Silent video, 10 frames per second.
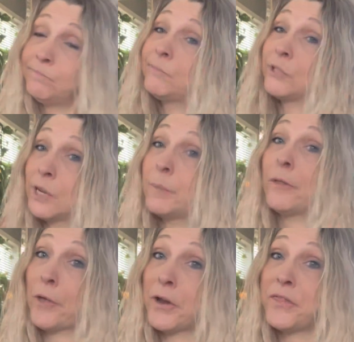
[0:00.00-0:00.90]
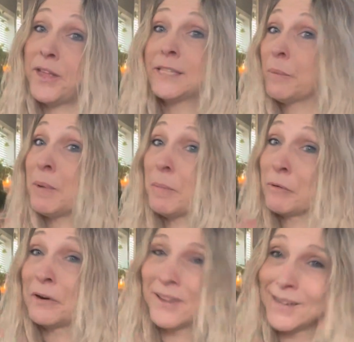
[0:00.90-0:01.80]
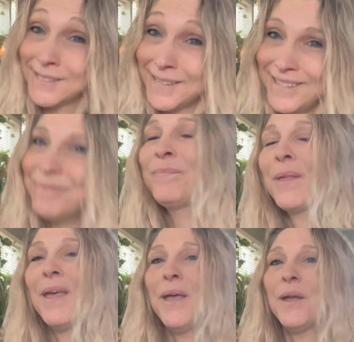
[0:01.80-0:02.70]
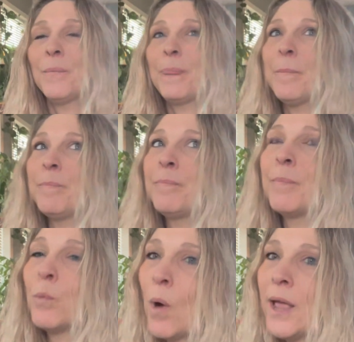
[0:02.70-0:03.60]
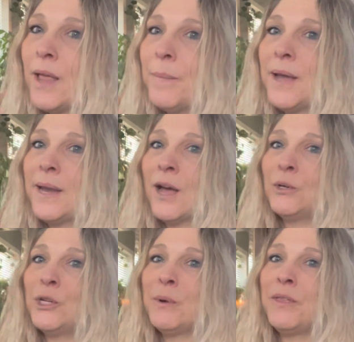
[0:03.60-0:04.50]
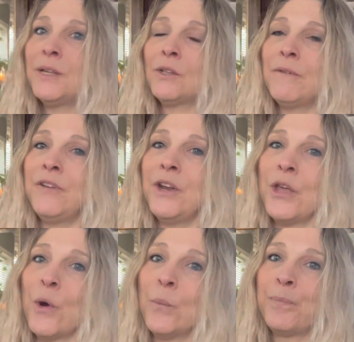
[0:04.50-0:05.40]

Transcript: there's gonna be a lot of things that people aren't gonna see. But why am I now doing this on video?